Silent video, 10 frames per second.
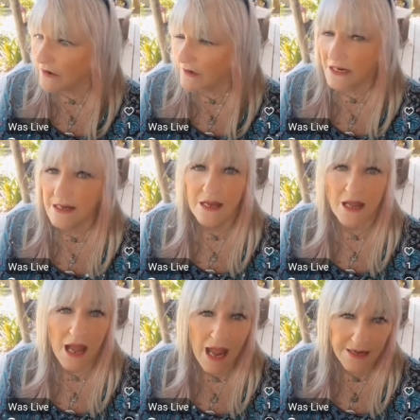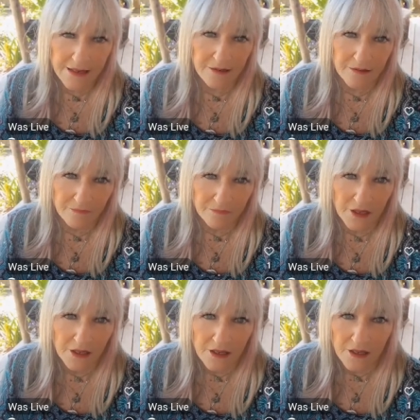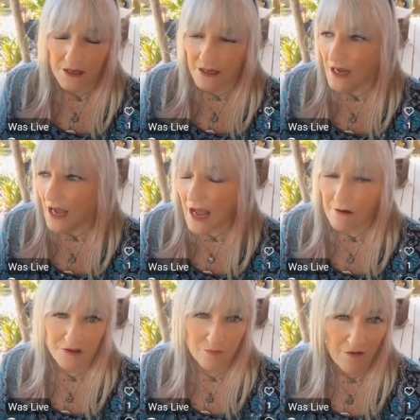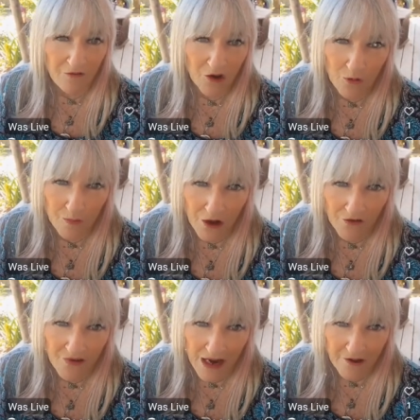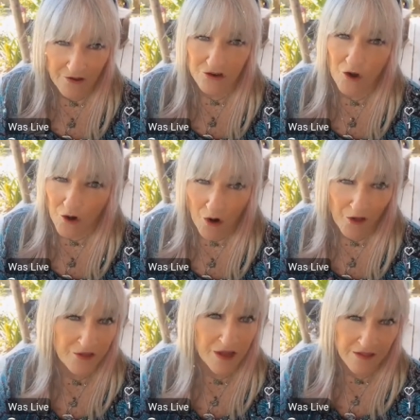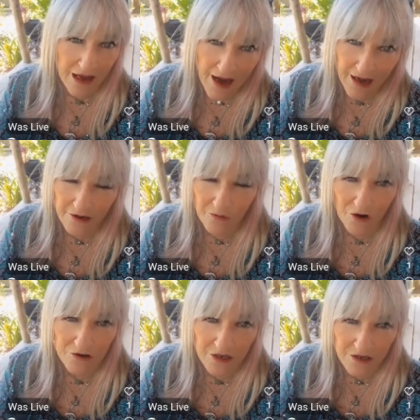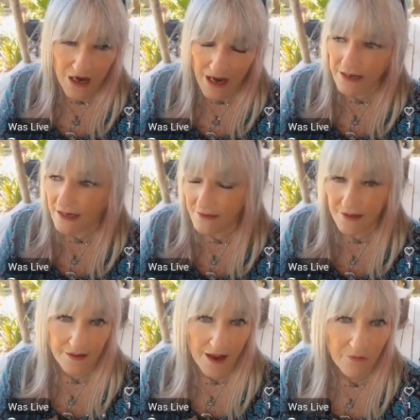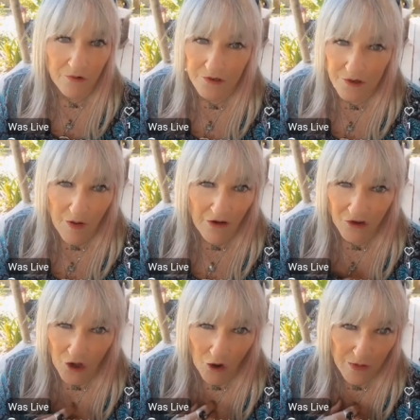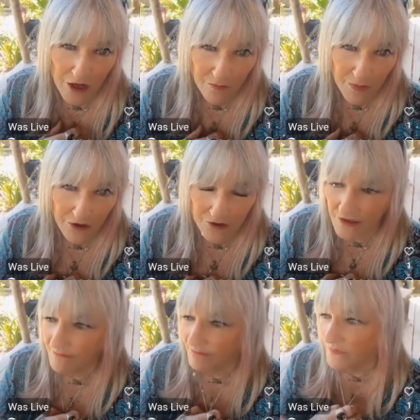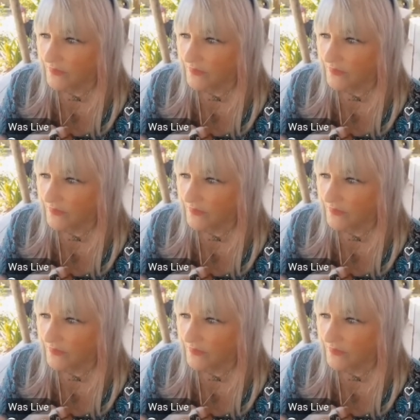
period. Hated them. I was a Buffalo Bill fan. There's only one thing they hated worse than Yankees, and that was the Buffalo Bill person,